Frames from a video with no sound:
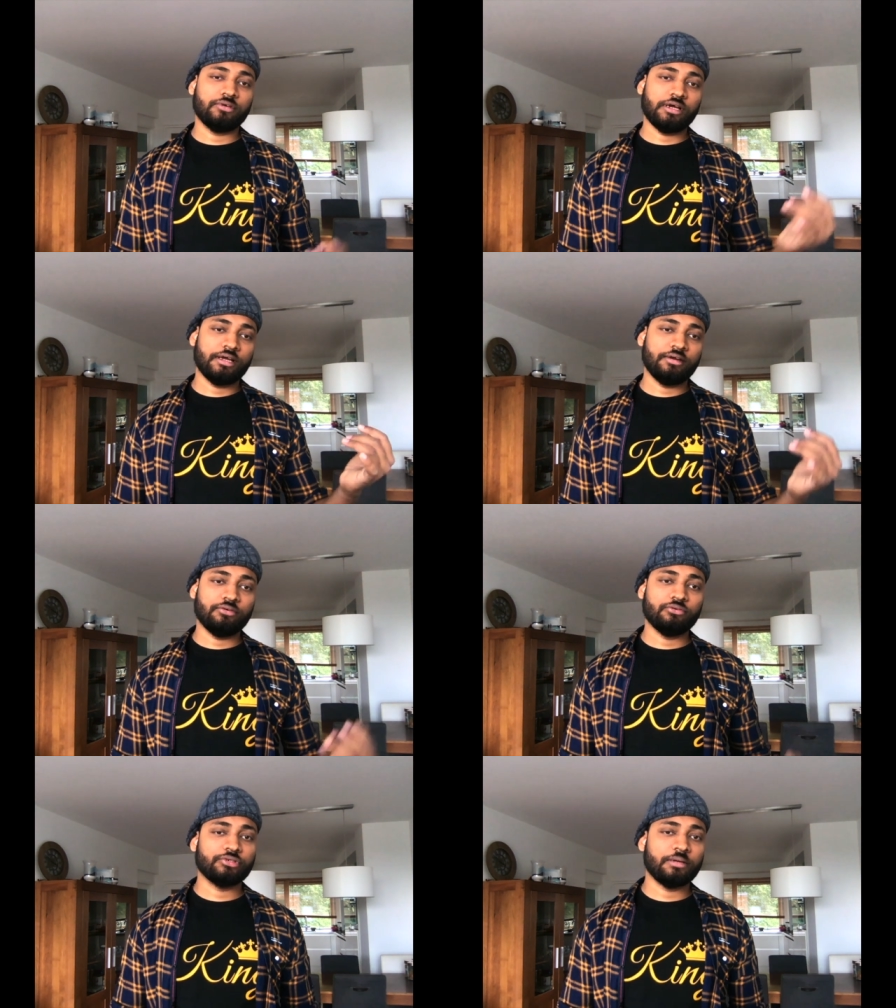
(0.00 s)

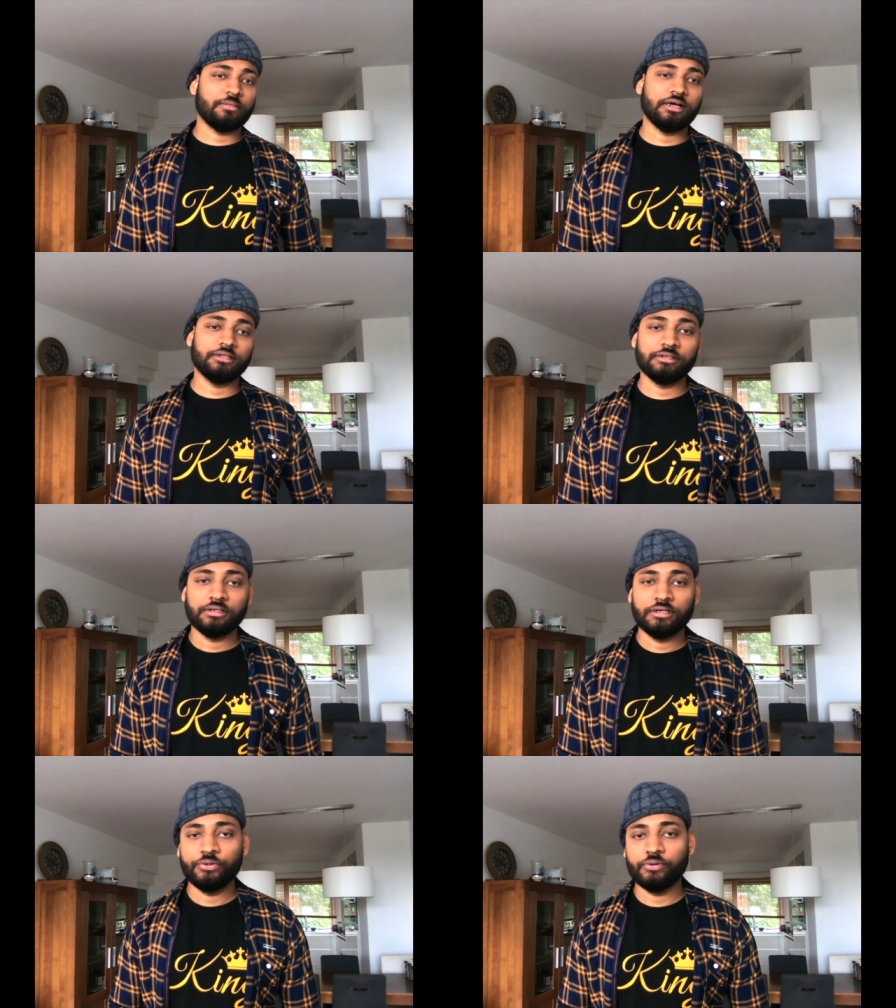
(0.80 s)
and uske baad
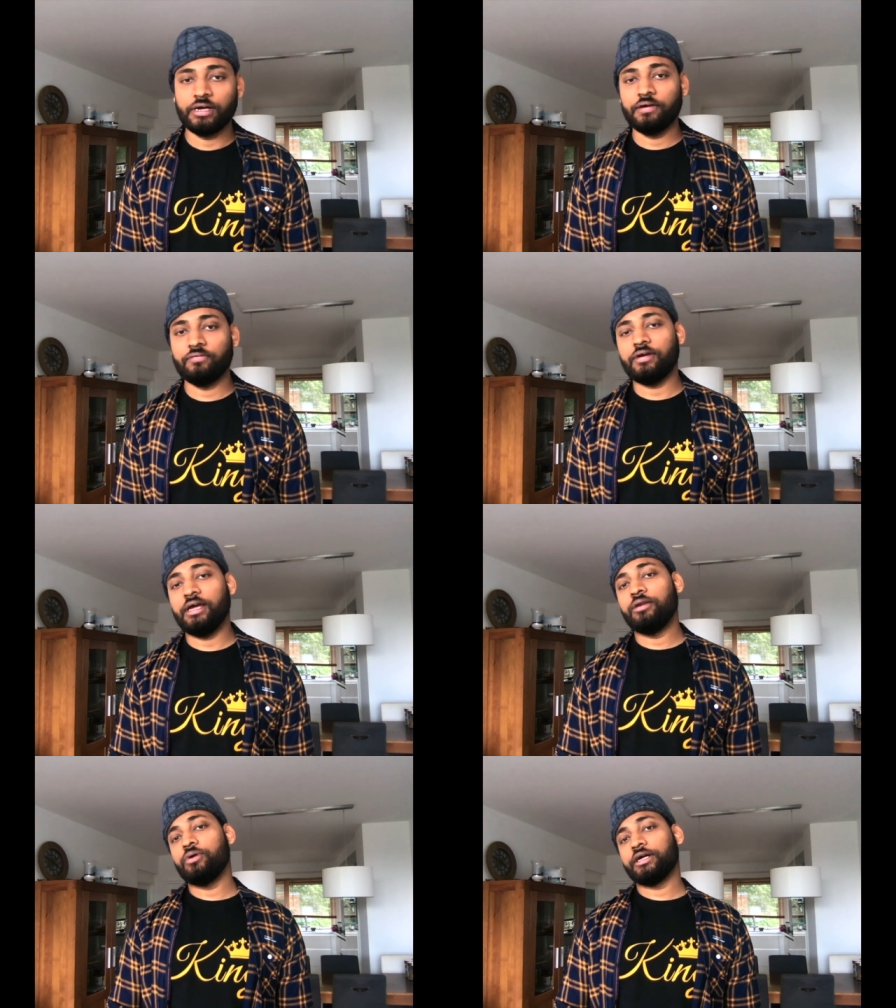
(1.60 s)
you have
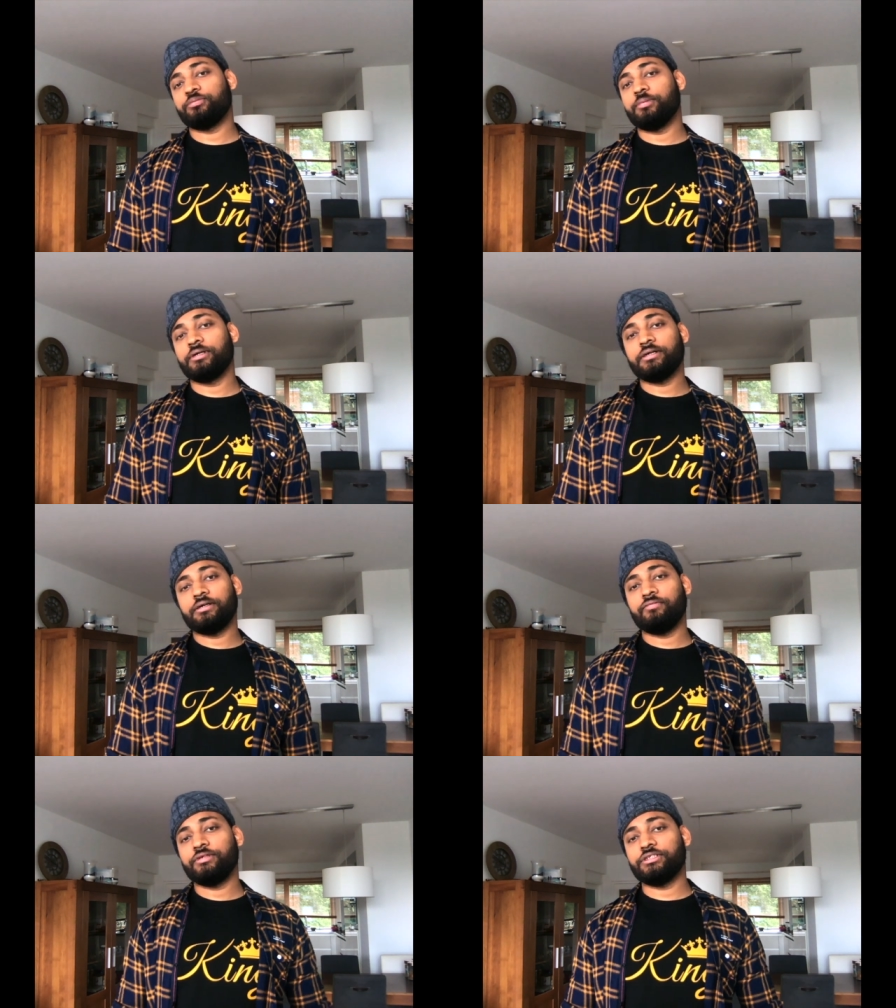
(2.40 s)
algo expert,
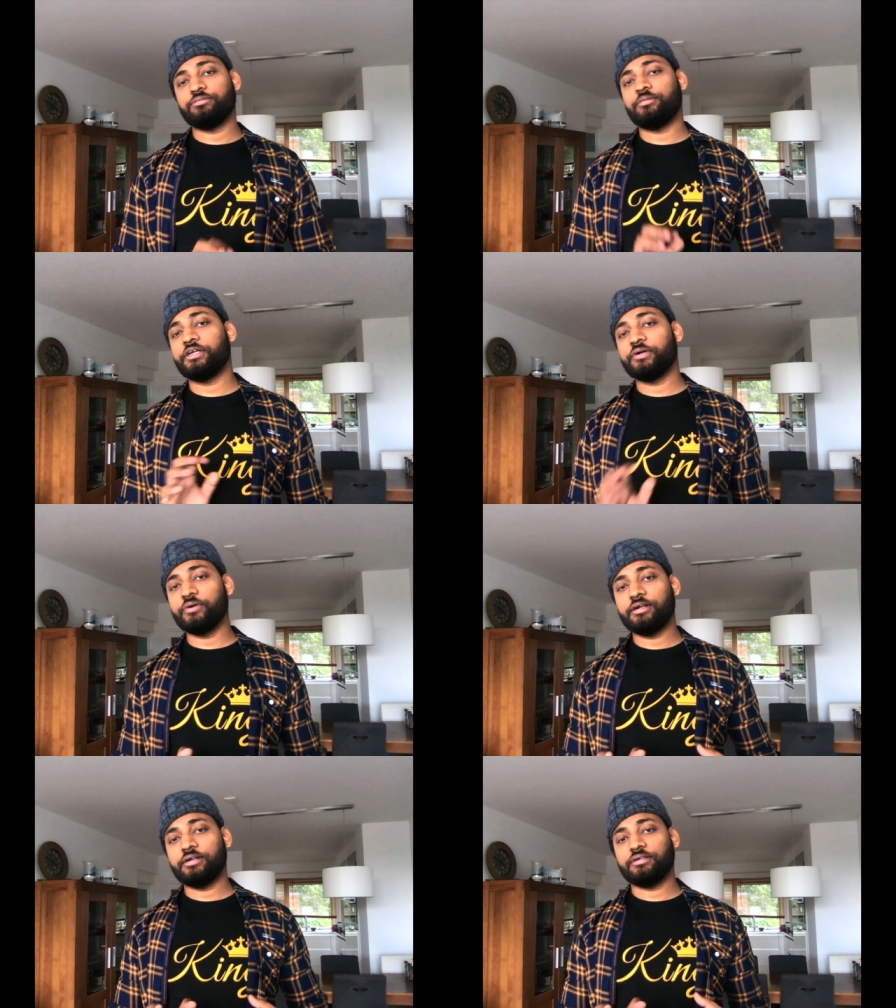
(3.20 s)
which is pretty good.